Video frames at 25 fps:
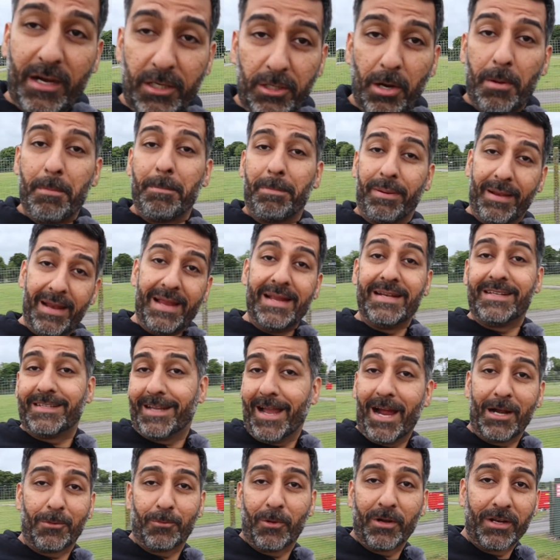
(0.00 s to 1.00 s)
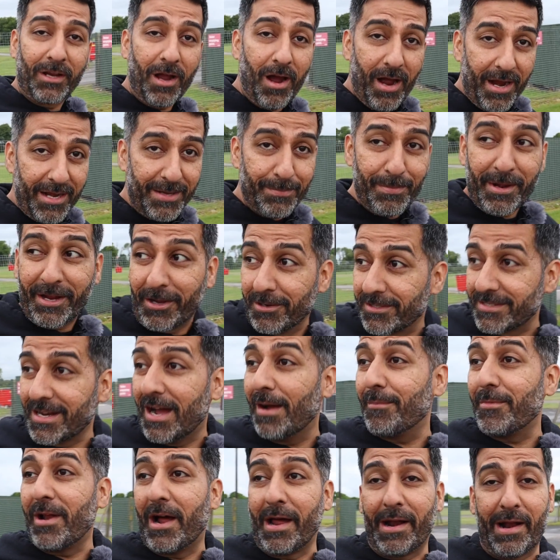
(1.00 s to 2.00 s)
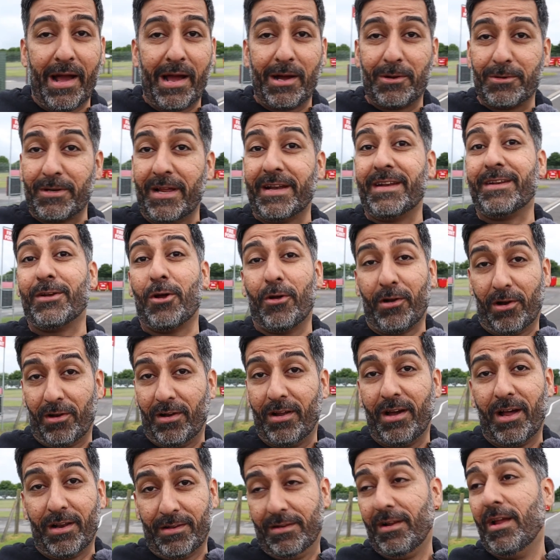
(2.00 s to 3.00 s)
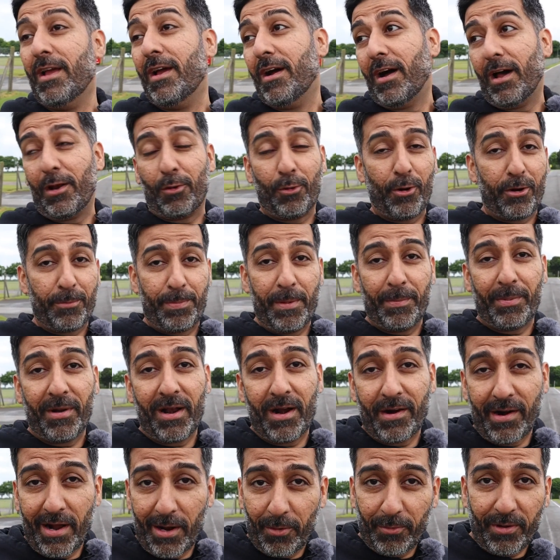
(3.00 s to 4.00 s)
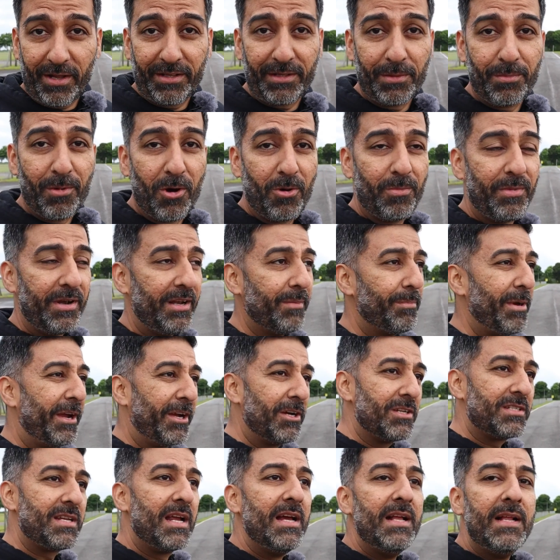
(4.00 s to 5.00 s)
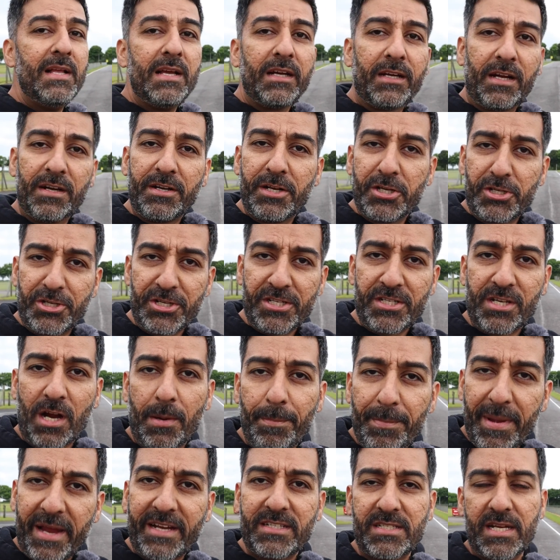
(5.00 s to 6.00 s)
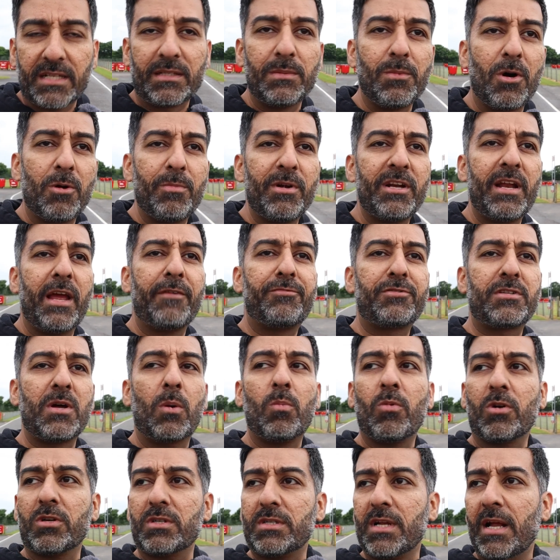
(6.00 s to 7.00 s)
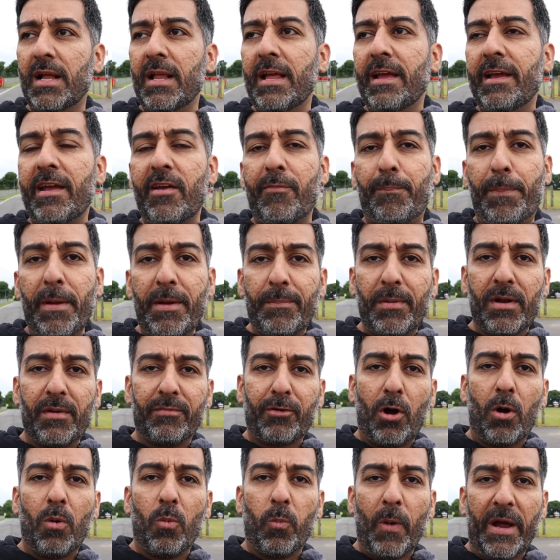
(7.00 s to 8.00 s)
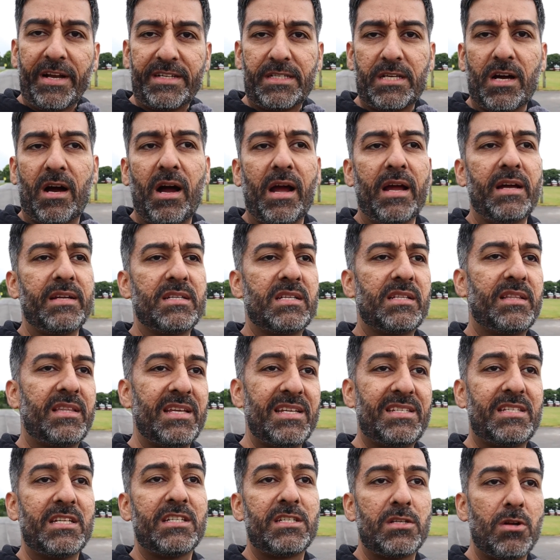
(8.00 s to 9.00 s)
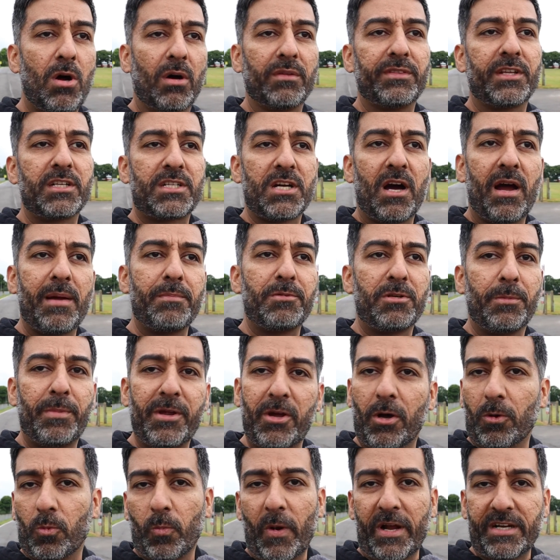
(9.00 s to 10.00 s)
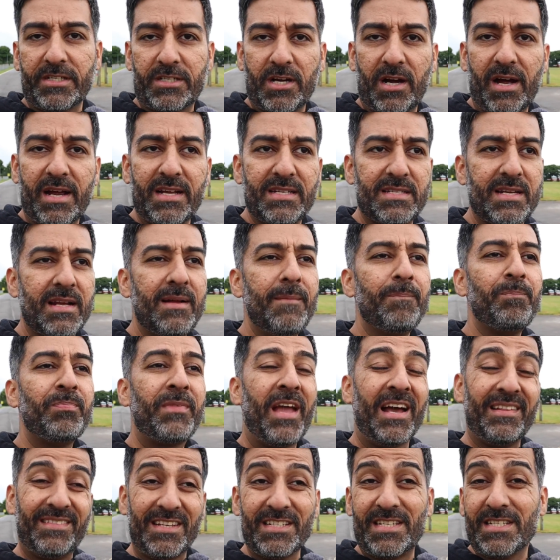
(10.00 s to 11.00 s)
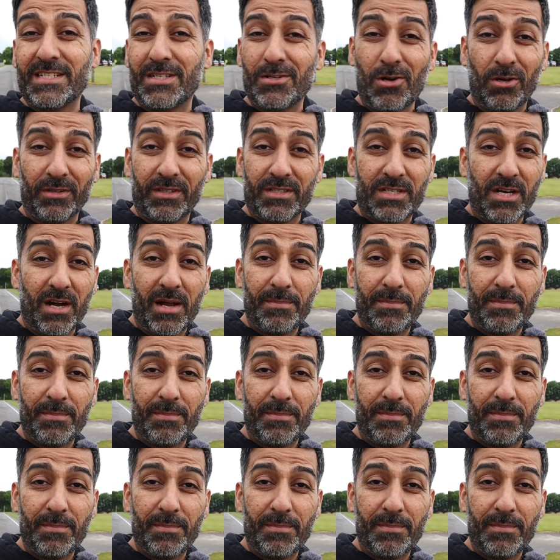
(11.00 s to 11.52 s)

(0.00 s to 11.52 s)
a complete Cadwell guide, because I'm not out and not a lot of people are out at the moment, because conditions are mixed at the moment. If people have got wet tires, this is not the time to be on wet tires, and this is not the